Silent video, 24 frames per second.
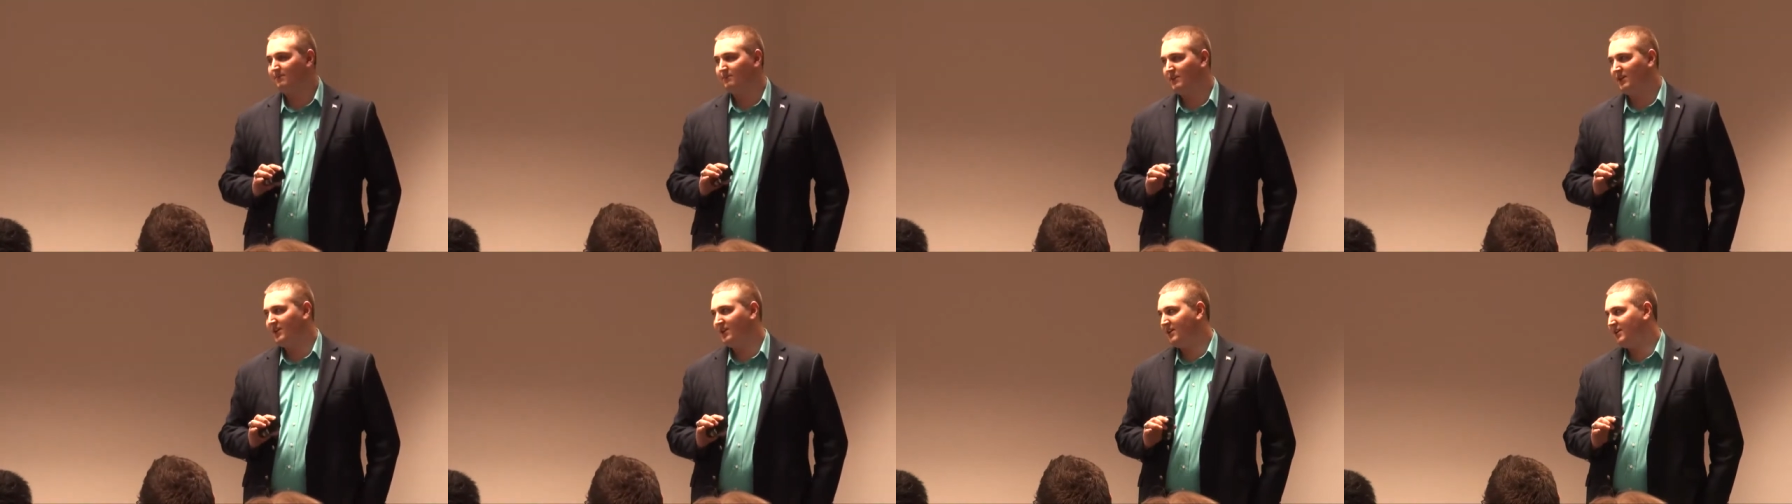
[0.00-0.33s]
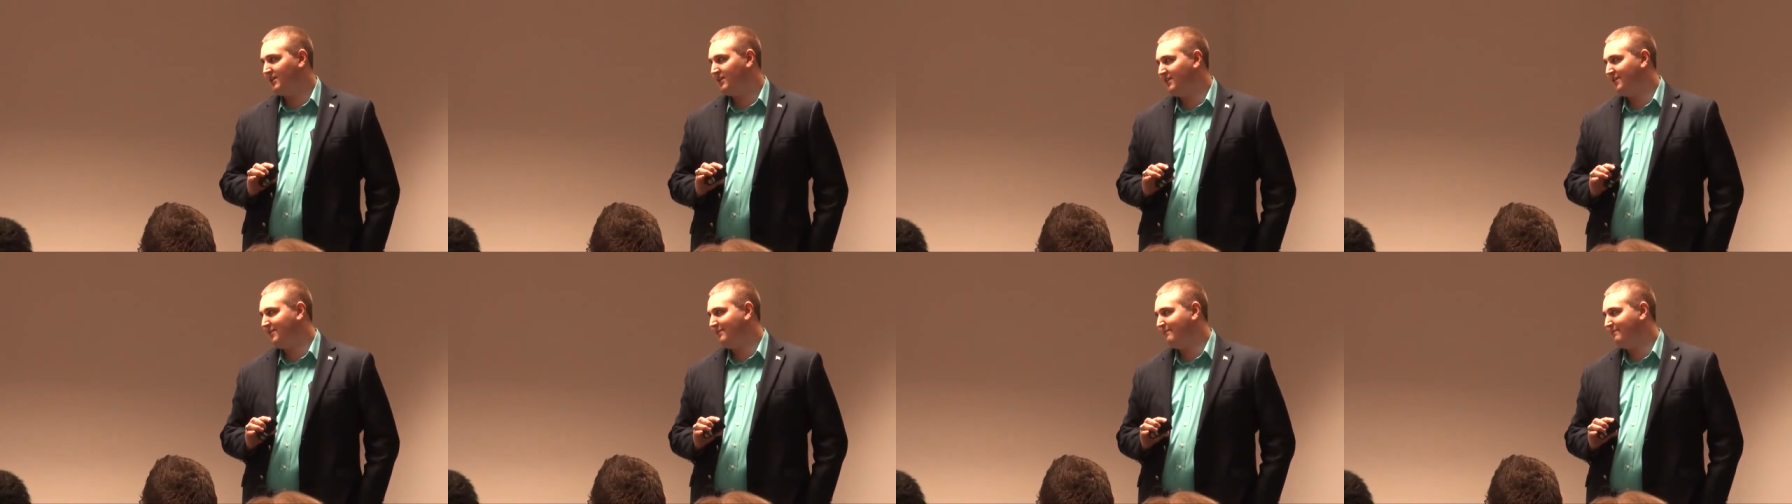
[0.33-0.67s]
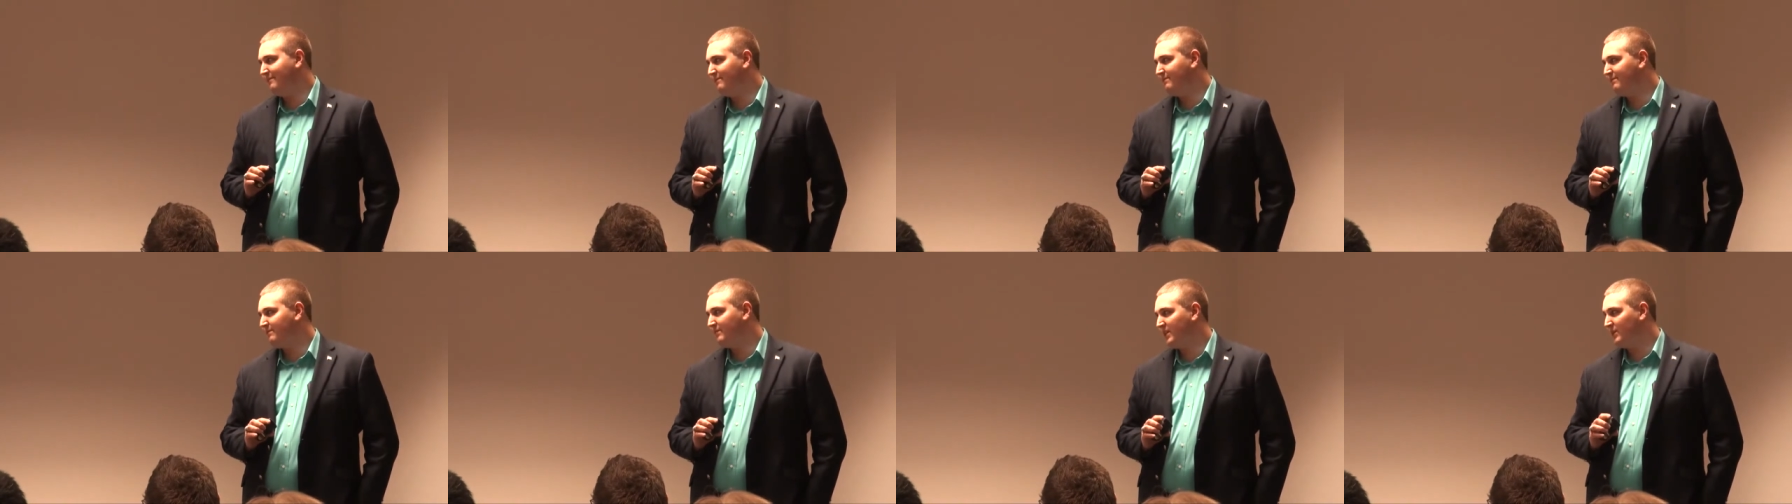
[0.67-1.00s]
but um,
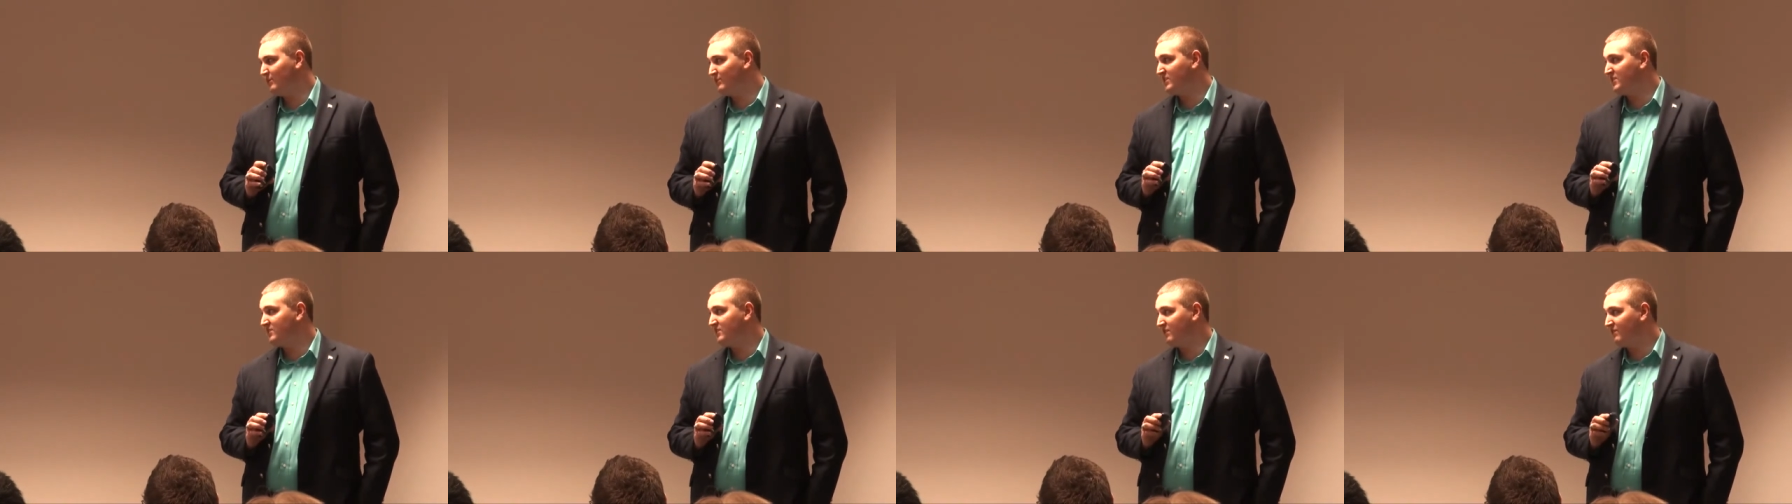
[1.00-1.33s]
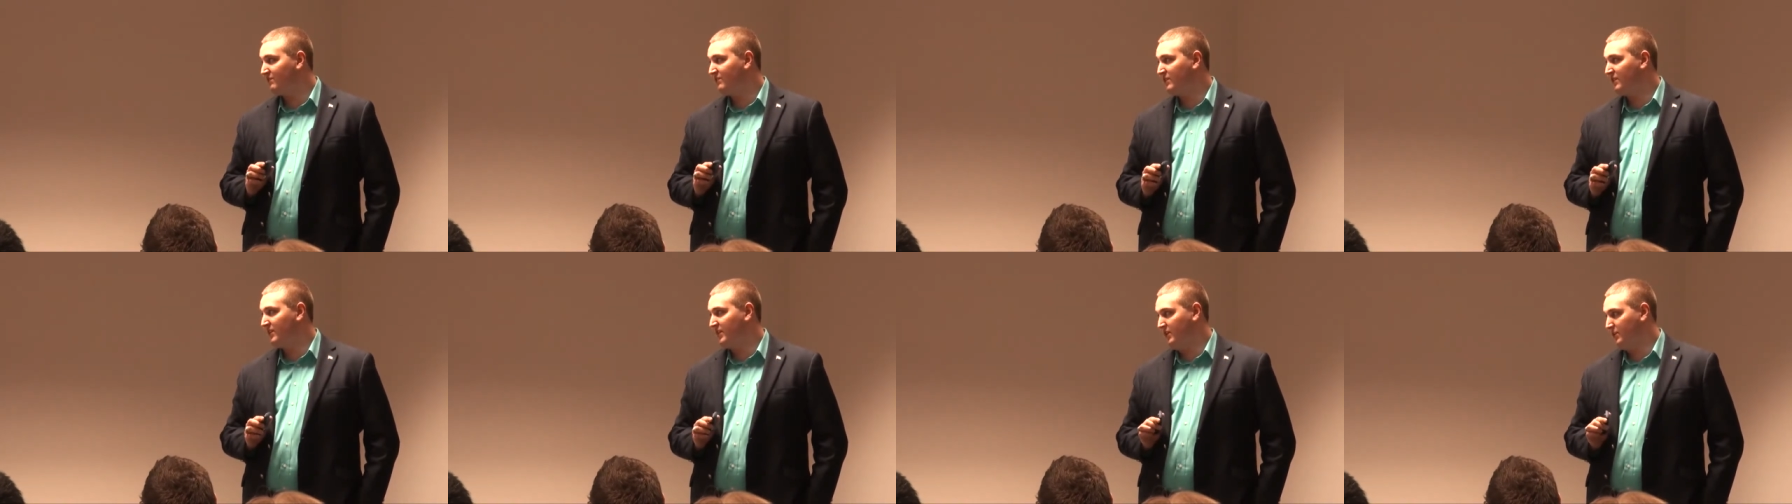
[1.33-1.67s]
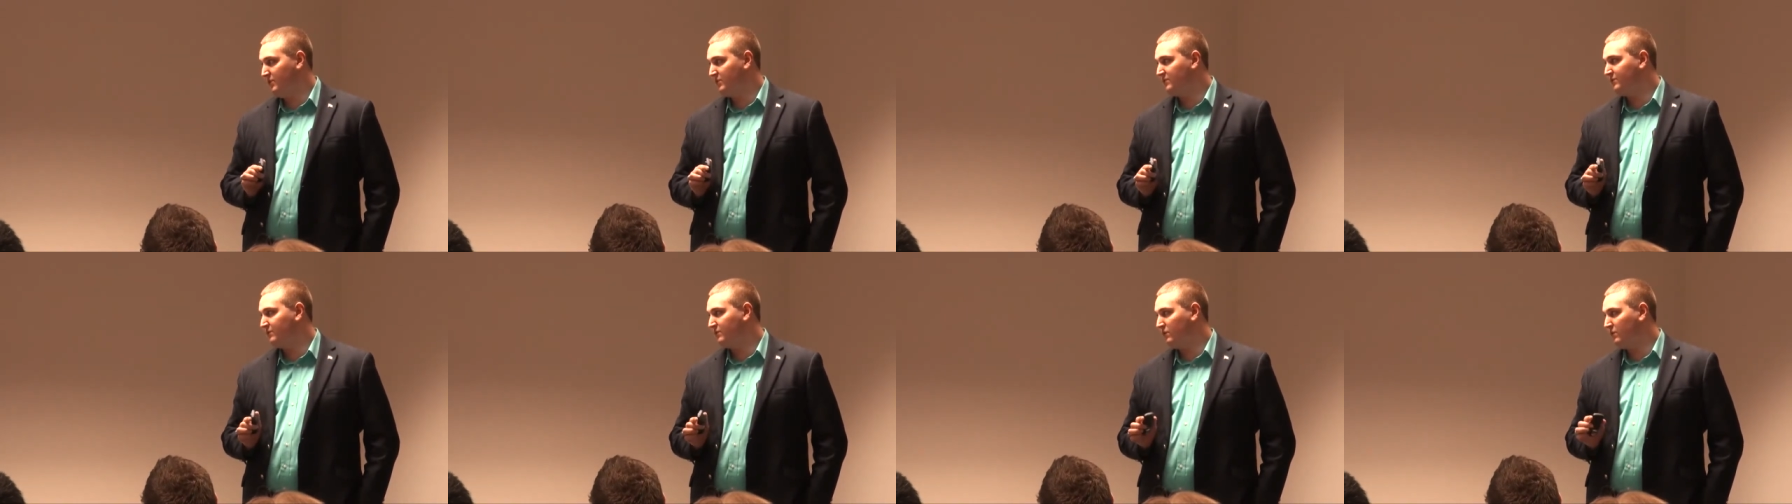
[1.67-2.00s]
it was still very
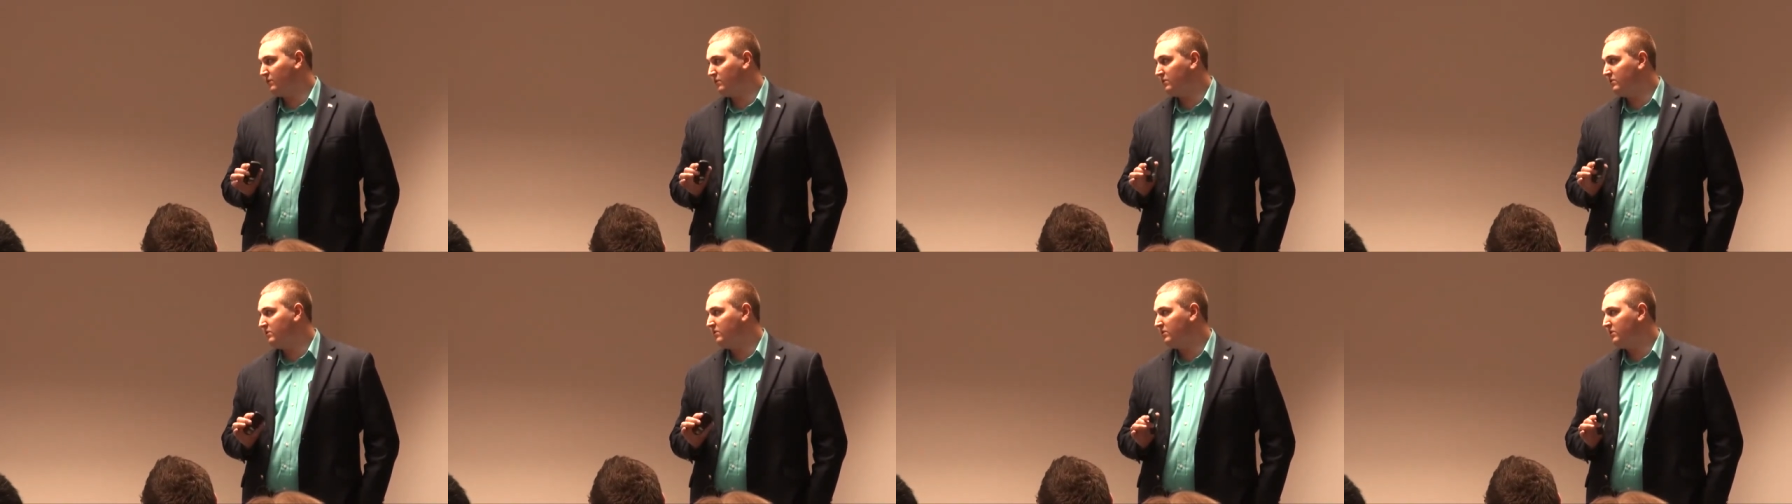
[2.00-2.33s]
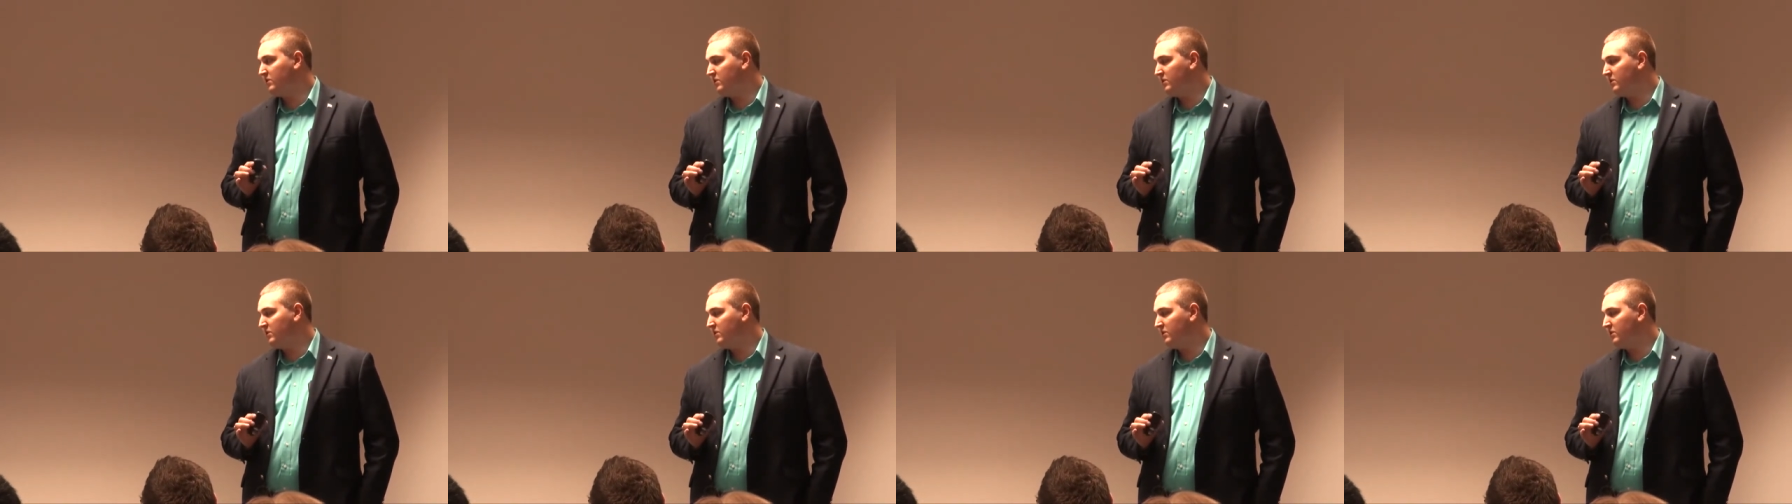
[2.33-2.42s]
useful.